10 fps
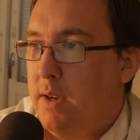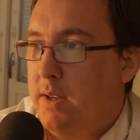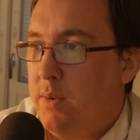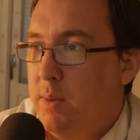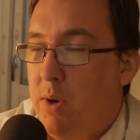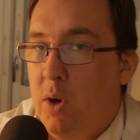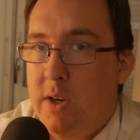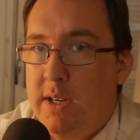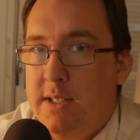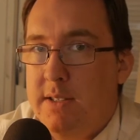I know that
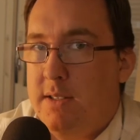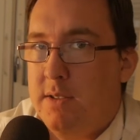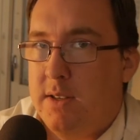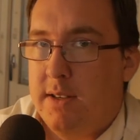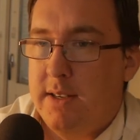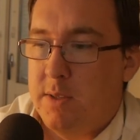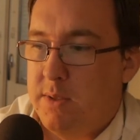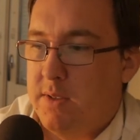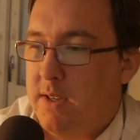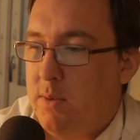mahogany is an
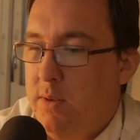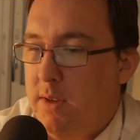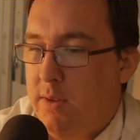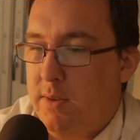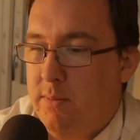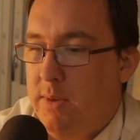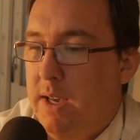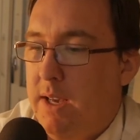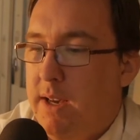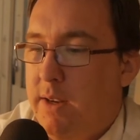expensive kind of wood.
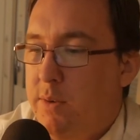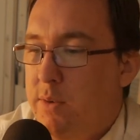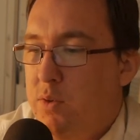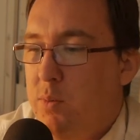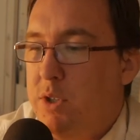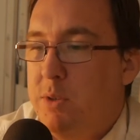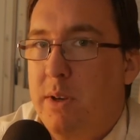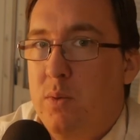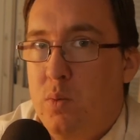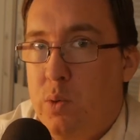I don't know too much
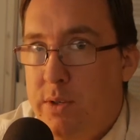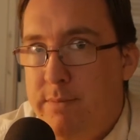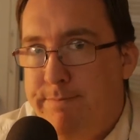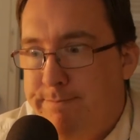about wood.